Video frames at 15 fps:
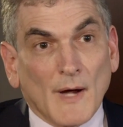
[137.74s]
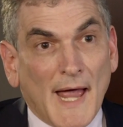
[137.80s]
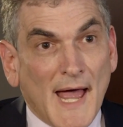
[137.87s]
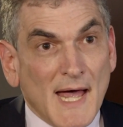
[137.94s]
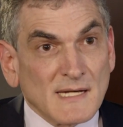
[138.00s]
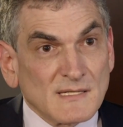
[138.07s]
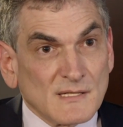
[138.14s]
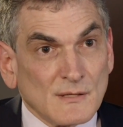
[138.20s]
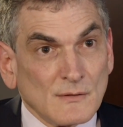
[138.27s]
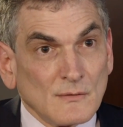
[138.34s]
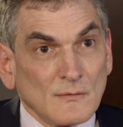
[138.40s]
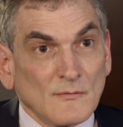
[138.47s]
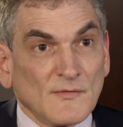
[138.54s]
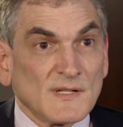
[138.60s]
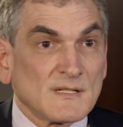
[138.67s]
were asked
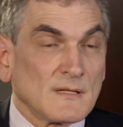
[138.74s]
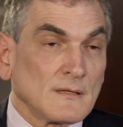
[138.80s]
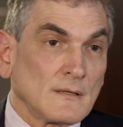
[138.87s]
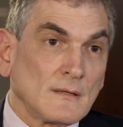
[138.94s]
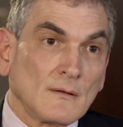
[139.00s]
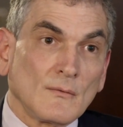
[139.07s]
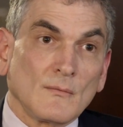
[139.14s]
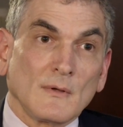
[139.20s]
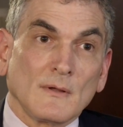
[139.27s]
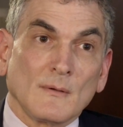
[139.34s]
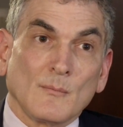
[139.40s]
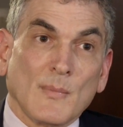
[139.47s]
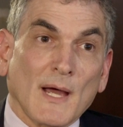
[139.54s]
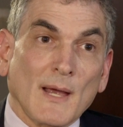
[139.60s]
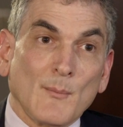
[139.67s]
to visit with a
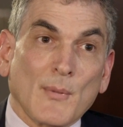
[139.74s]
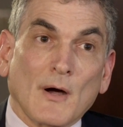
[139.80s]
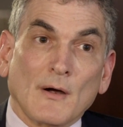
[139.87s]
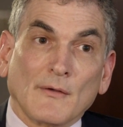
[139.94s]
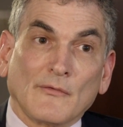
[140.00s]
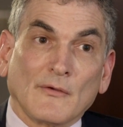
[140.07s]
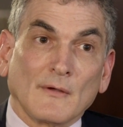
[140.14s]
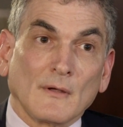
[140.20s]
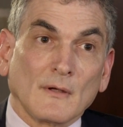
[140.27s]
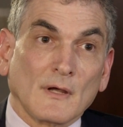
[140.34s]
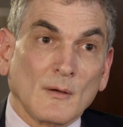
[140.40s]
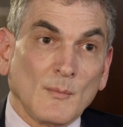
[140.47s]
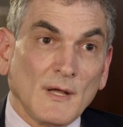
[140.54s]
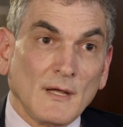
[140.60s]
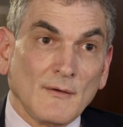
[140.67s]
bipartisan
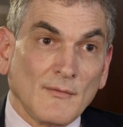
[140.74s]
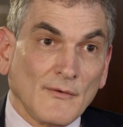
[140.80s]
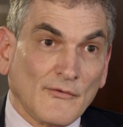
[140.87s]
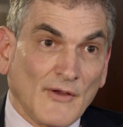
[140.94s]
committee of the